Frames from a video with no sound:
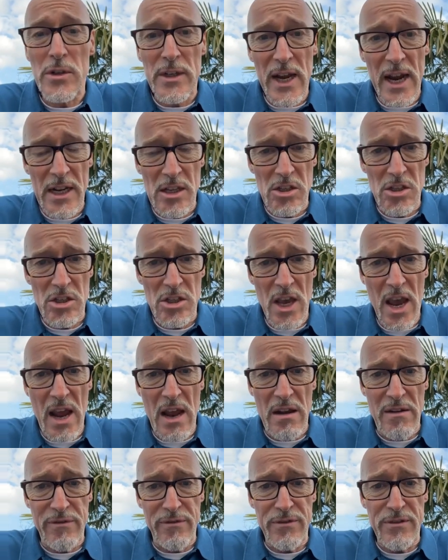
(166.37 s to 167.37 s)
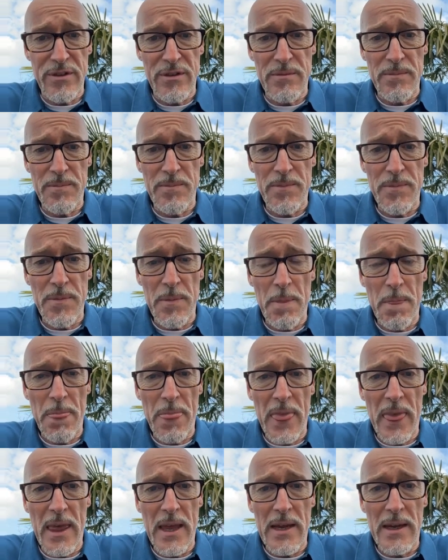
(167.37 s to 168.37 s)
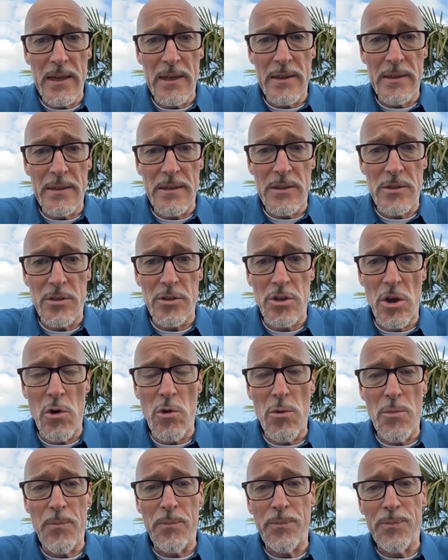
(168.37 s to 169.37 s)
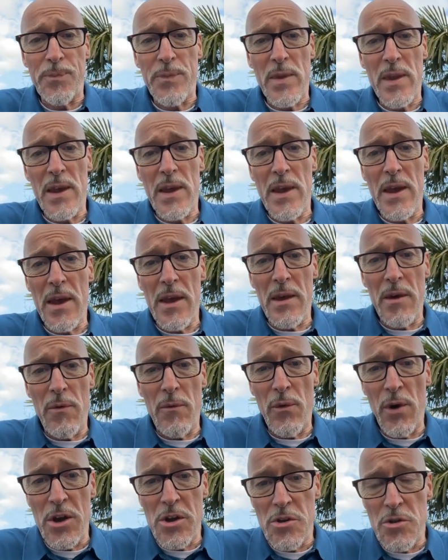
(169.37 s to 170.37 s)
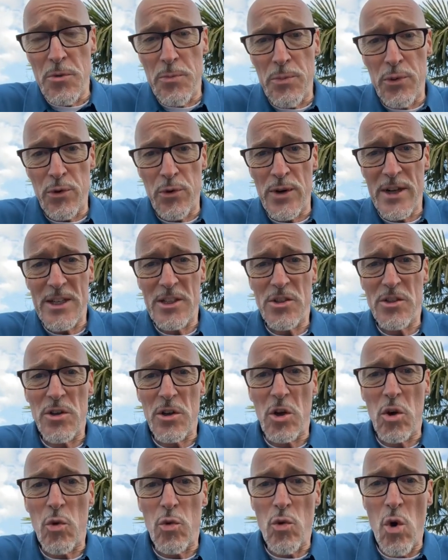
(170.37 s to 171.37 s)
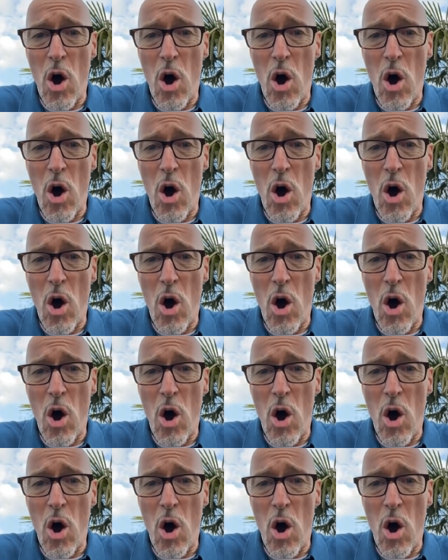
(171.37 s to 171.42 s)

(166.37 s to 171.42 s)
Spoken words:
to get saved. So when you preach the